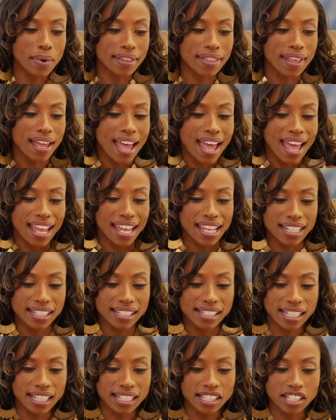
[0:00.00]
with.
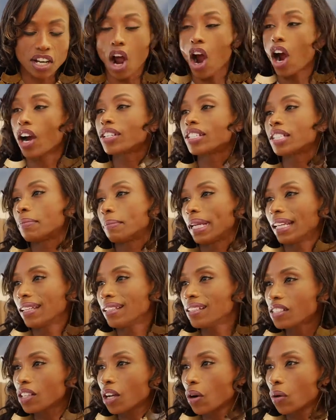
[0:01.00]
It's an art to
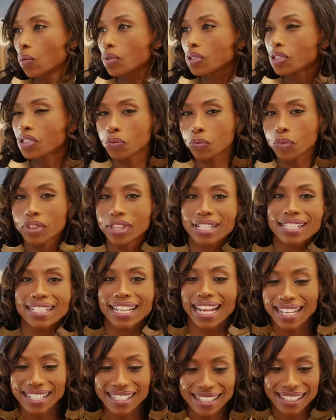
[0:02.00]
me. So we'll start with the
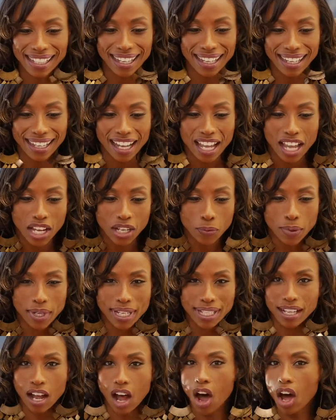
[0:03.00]
dancing. We
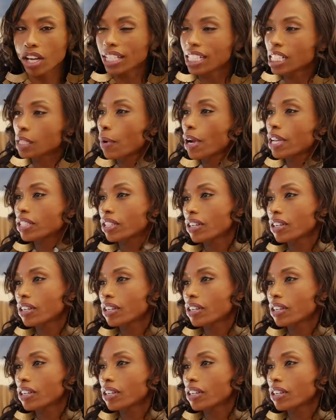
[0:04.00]
get to all express